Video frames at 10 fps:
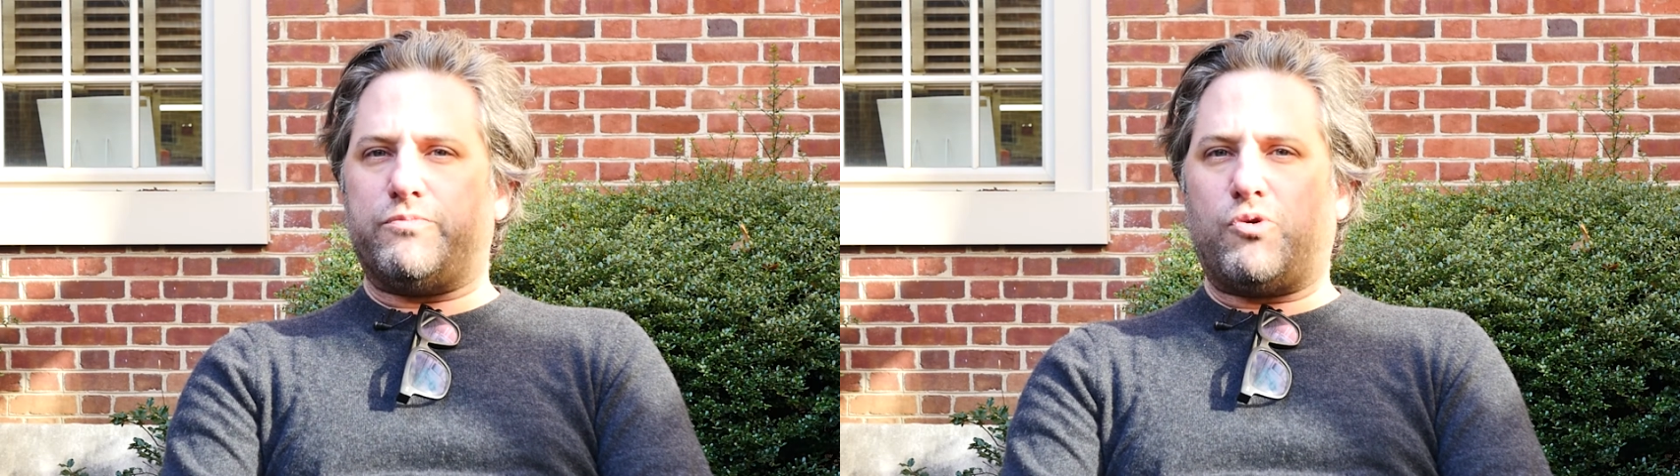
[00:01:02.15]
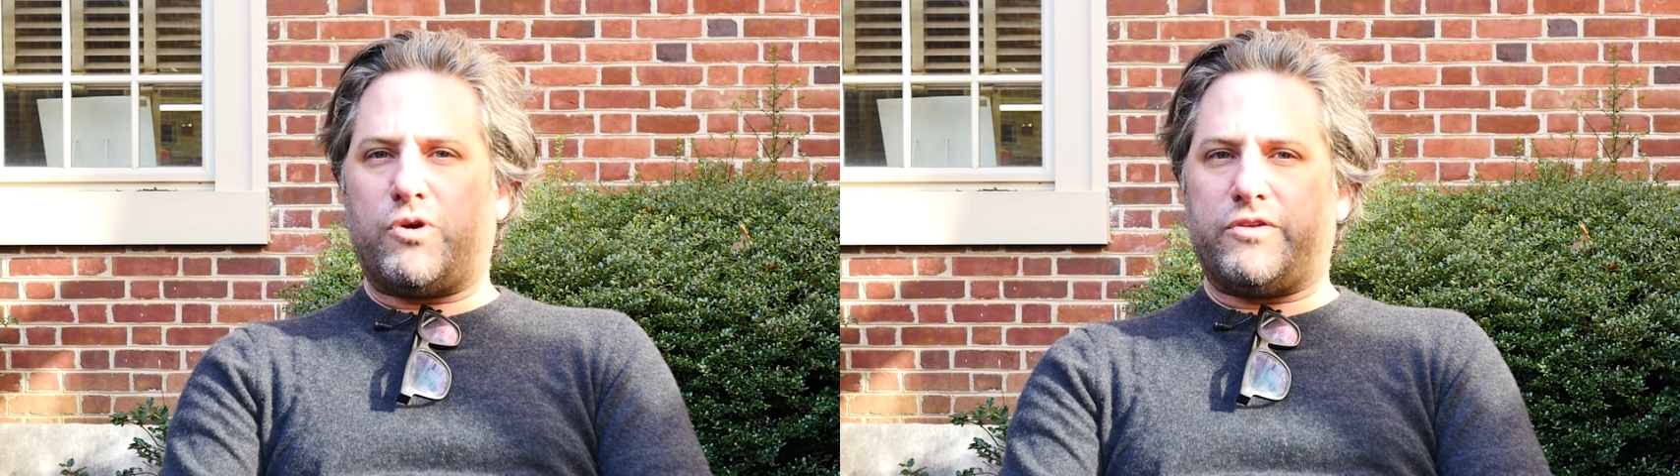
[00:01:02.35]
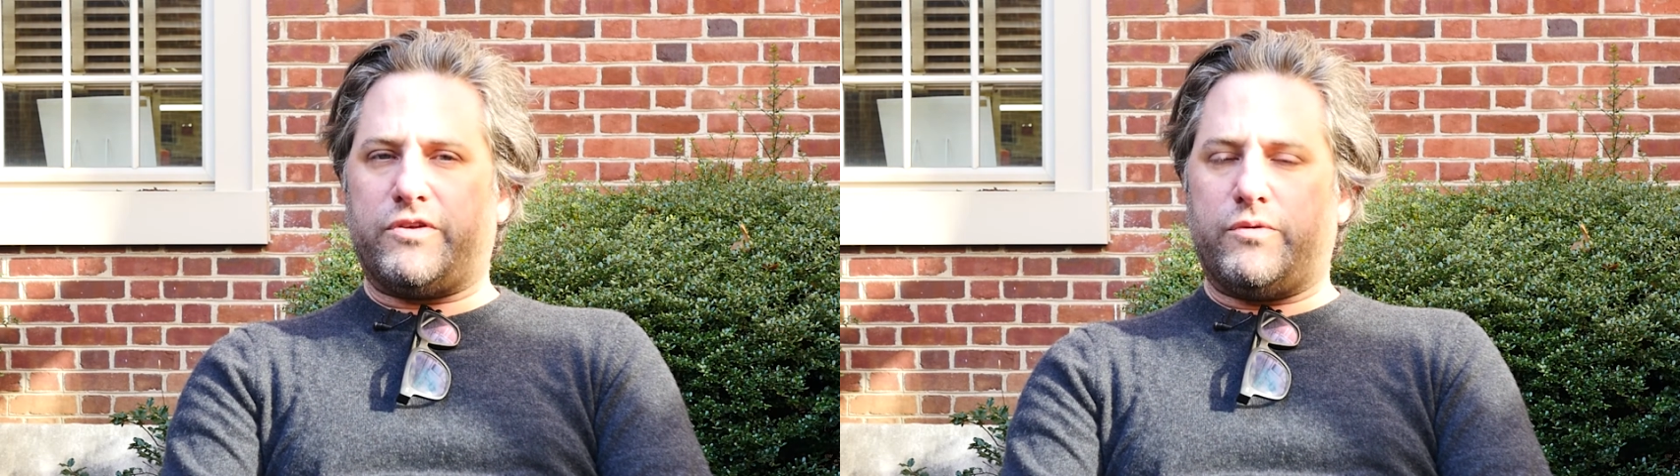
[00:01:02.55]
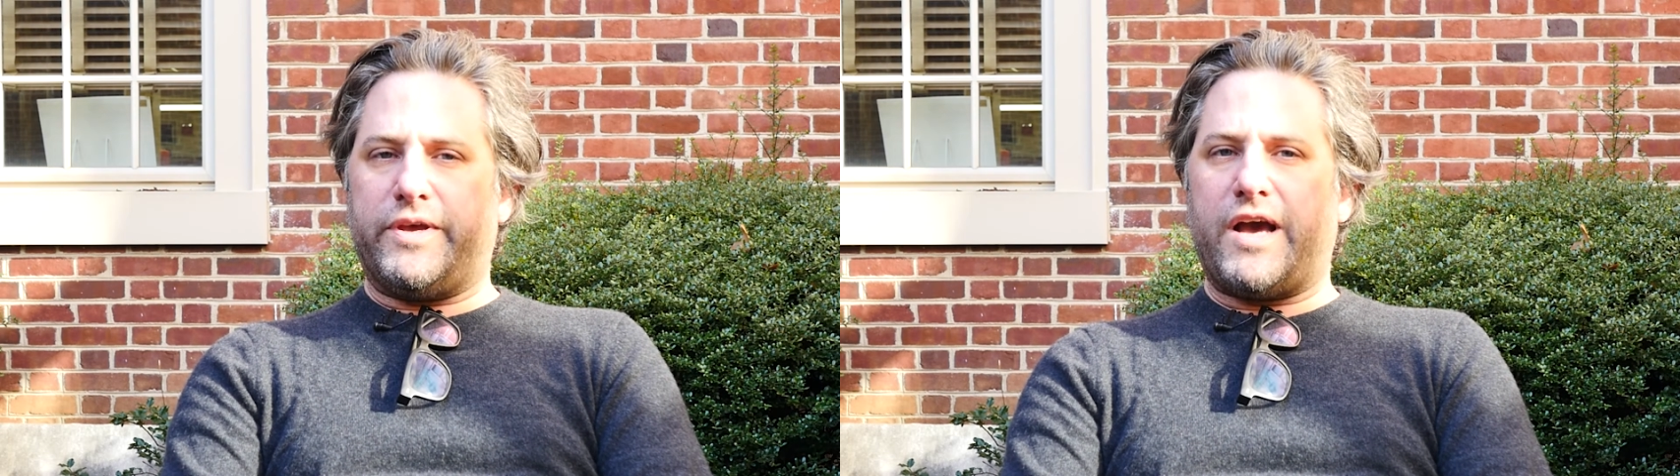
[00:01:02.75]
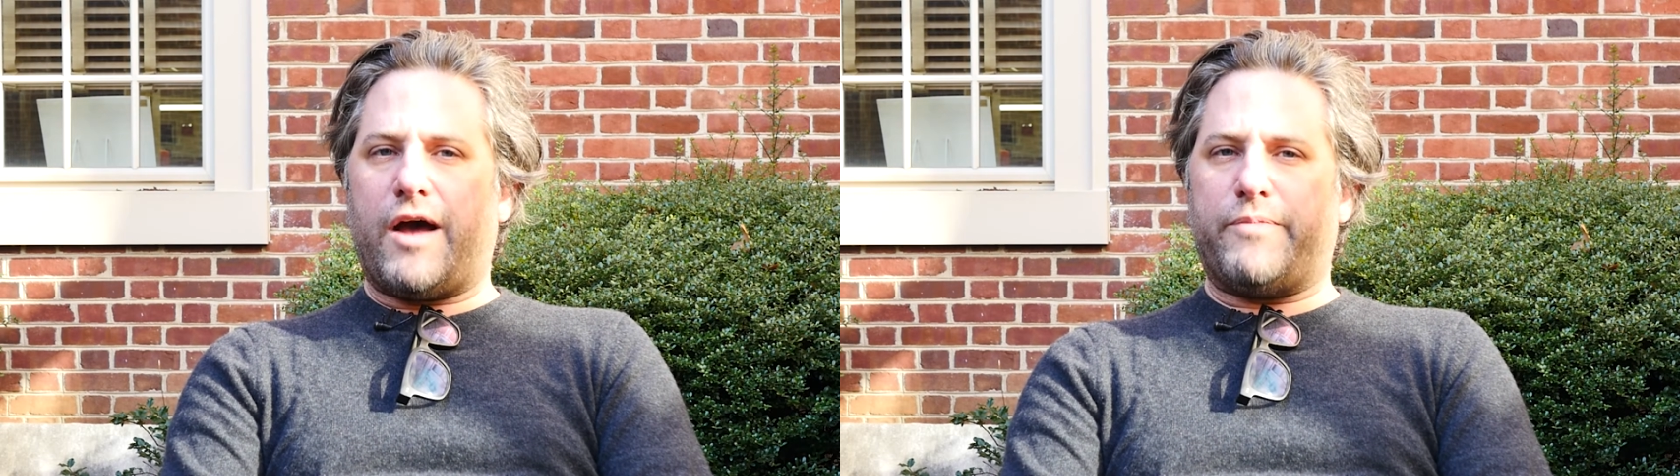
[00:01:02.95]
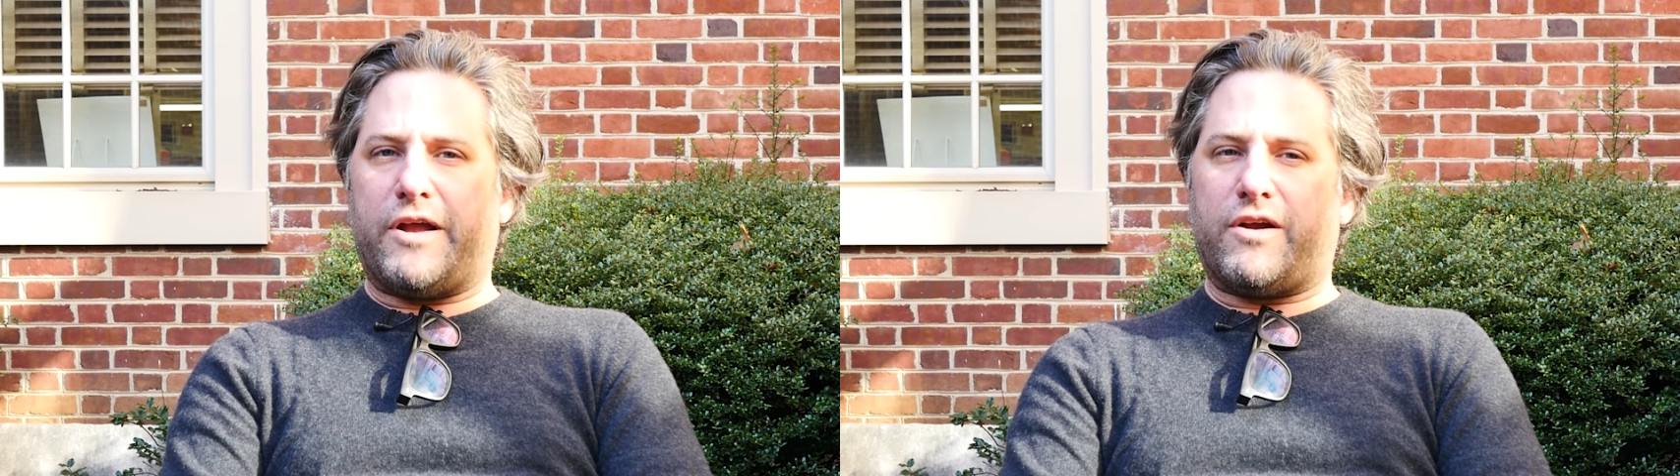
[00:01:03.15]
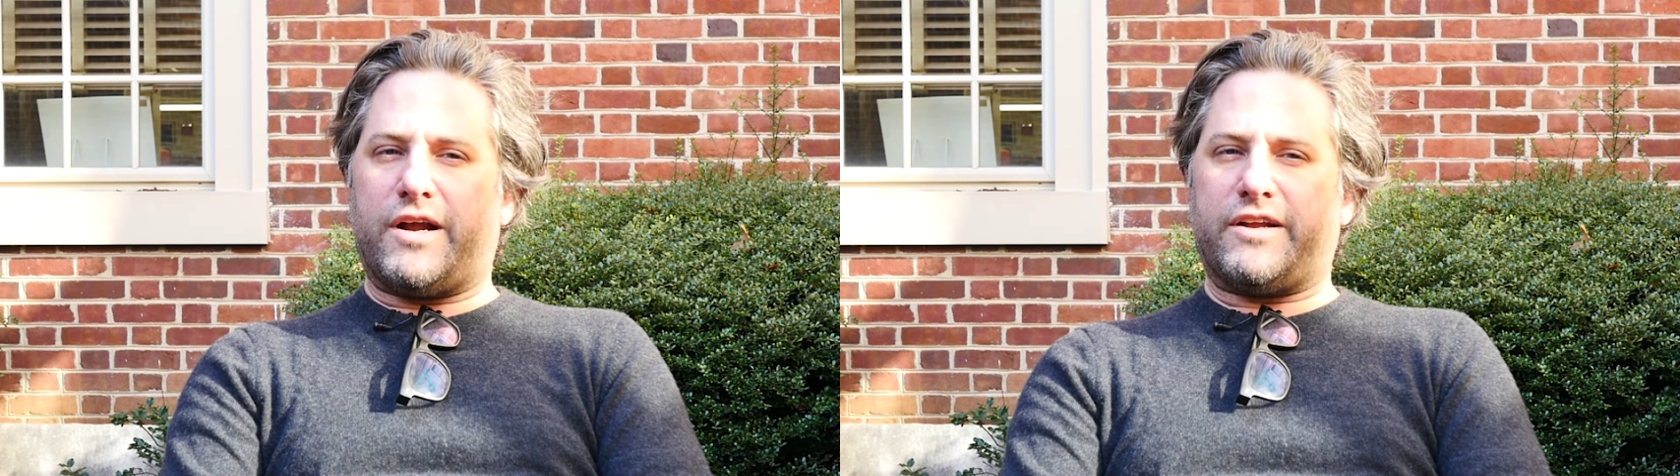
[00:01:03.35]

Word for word: importantly, we got better at